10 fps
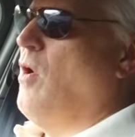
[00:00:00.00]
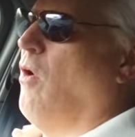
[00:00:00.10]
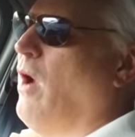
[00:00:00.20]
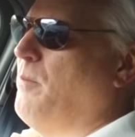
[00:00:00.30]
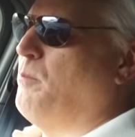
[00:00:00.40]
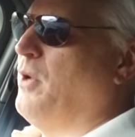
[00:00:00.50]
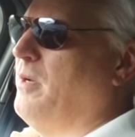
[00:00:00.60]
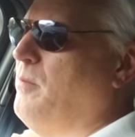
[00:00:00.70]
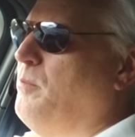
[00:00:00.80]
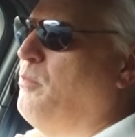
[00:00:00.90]
All right, yeah.
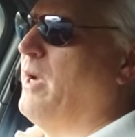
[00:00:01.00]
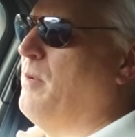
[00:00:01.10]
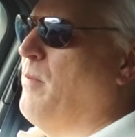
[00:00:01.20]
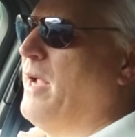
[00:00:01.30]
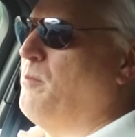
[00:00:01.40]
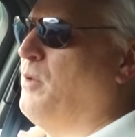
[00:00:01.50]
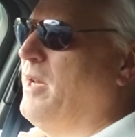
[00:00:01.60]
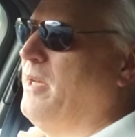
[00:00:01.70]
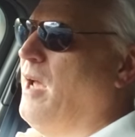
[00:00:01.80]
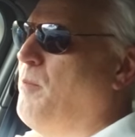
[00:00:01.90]
br brilliant, mate,
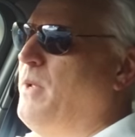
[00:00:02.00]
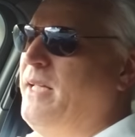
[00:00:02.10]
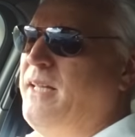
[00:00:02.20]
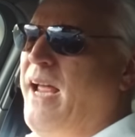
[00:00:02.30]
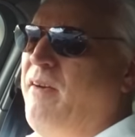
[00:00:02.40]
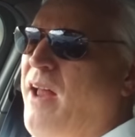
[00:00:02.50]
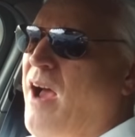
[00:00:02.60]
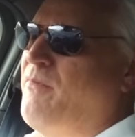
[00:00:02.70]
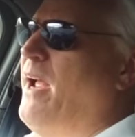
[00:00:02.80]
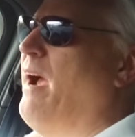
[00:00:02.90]
brilliant. I'll be there in
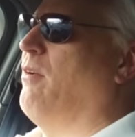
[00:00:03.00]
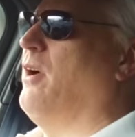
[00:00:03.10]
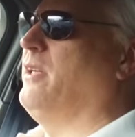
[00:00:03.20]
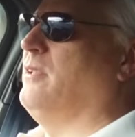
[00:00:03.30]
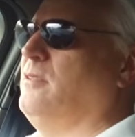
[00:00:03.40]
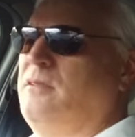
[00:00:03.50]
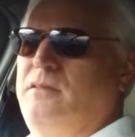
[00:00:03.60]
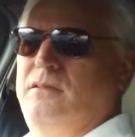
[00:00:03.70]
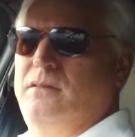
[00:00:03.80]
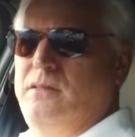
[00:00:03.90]
half hour, all right?
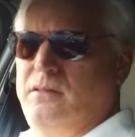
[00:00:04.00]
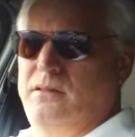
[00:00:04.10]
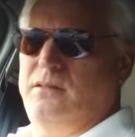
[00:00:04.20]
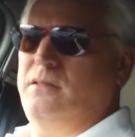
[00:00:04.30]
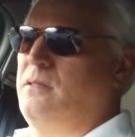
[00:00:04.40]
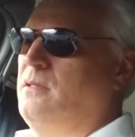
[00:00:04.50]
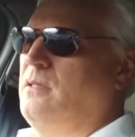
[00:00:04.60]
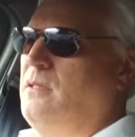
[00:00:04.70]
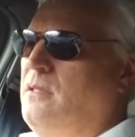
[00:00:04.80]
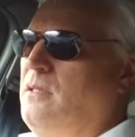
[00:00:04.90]
All right, but
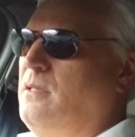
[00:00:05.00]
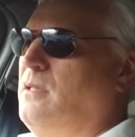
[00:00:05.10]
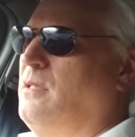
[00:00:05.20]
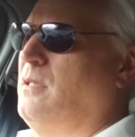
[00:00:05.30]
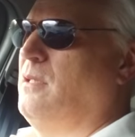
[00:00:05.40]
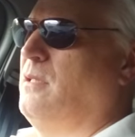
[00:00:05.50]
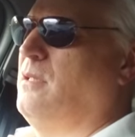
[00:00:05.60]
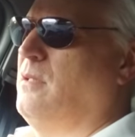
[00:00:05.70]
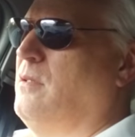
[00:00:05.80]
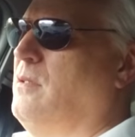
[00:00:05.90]
there's not a lot we can do, I
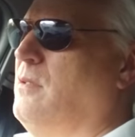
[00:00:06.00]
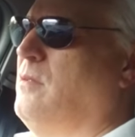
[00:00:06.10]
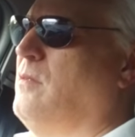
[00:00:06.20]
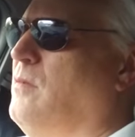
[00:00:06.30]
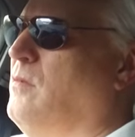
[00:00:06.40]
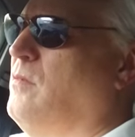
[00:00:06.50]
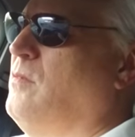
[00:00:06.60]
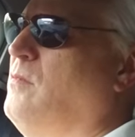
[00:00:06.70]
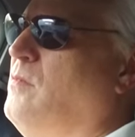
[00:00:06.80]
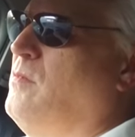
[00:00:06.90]
don't think, because we
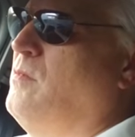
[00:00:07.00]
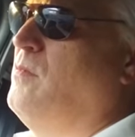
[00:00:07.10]
won't be able to do